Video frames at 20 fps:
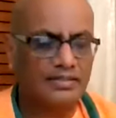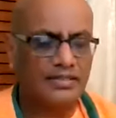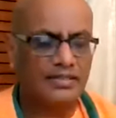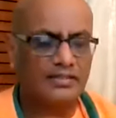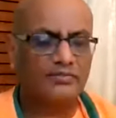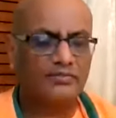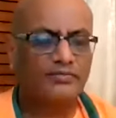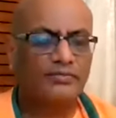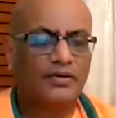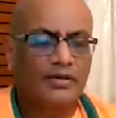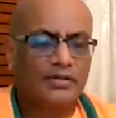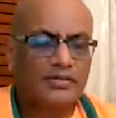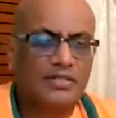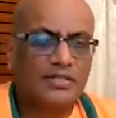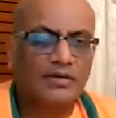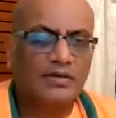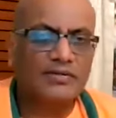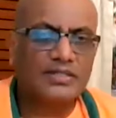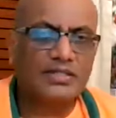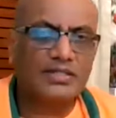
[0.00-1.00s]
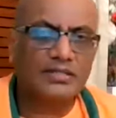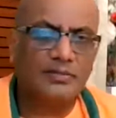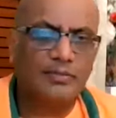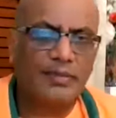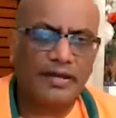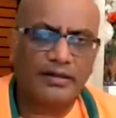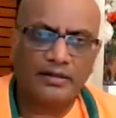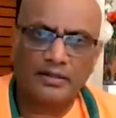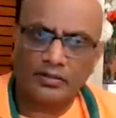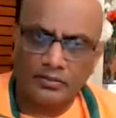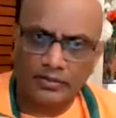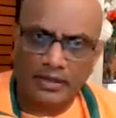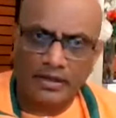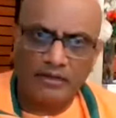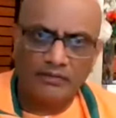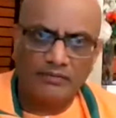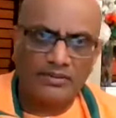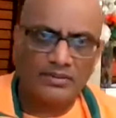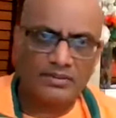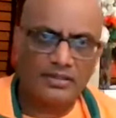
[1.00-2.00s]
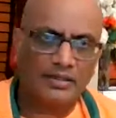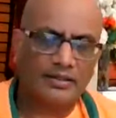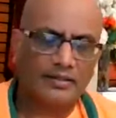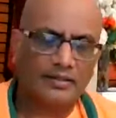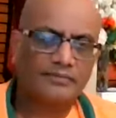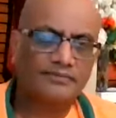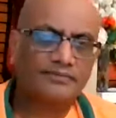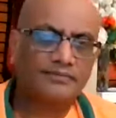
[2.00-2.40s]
just say, which is the magnet? You can never say.